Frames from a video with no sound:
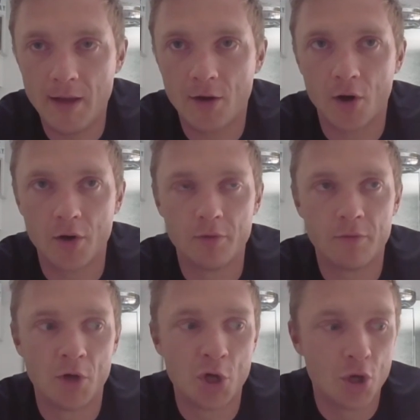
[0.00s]
kind of
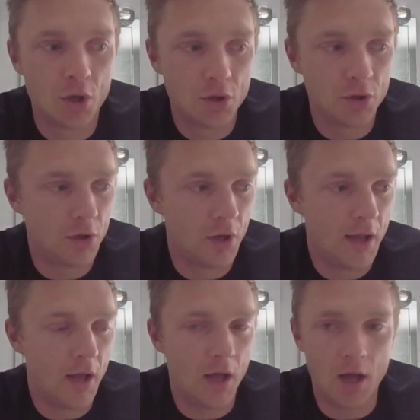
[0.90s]

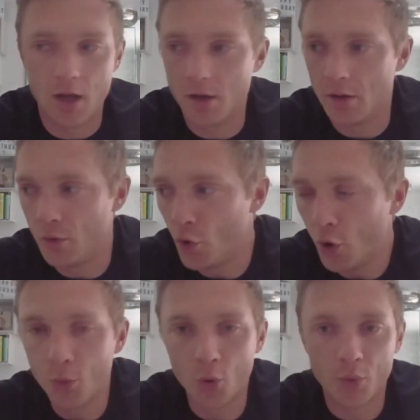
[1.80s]

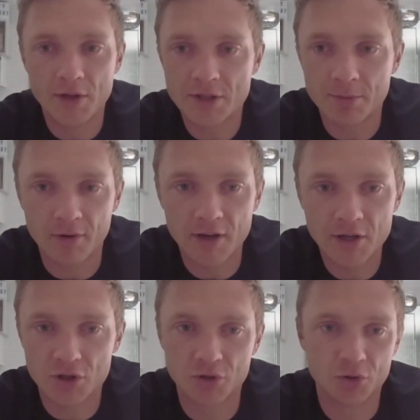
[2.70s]
normal and
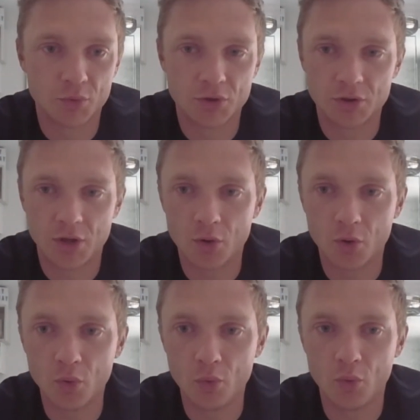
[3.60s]
inspirational and
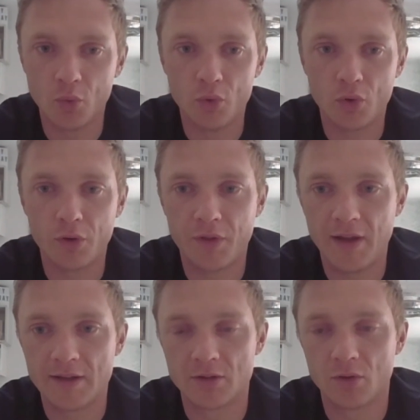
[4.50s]
all good
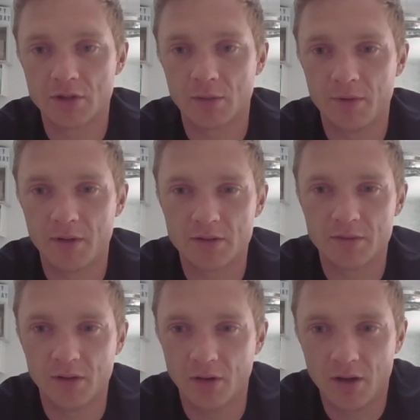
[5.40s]
things, and not something to
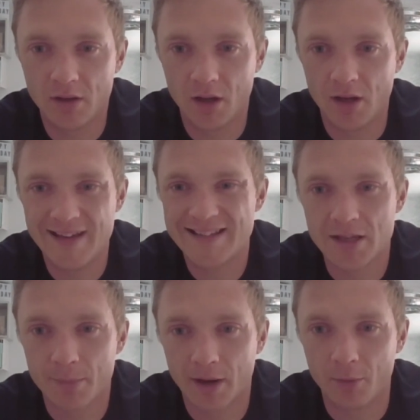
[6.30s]
feel uneasy
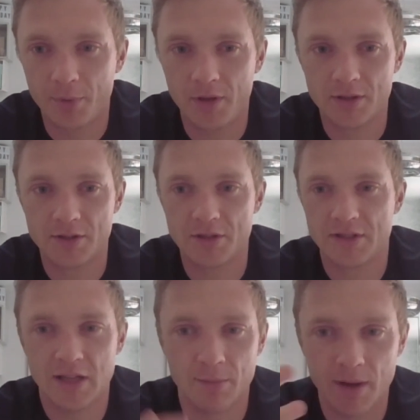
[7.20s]
about, because you
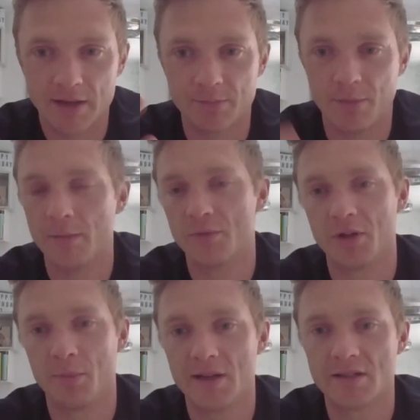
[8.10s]
see amazing people doing
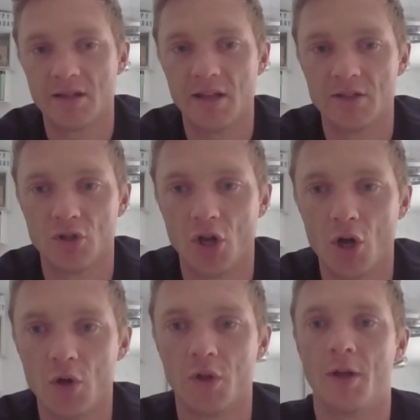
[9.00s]
amazing things and
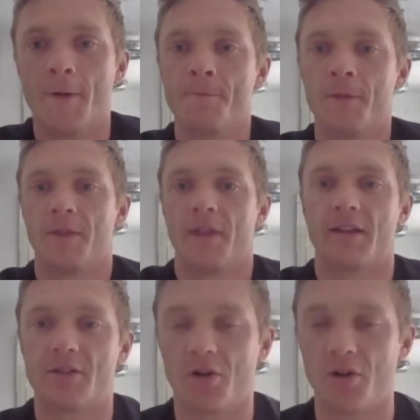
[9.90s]
know that
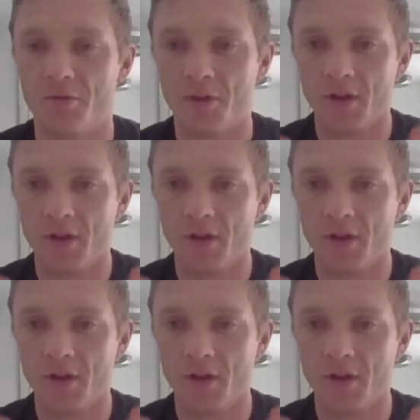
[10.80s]
that's kind of,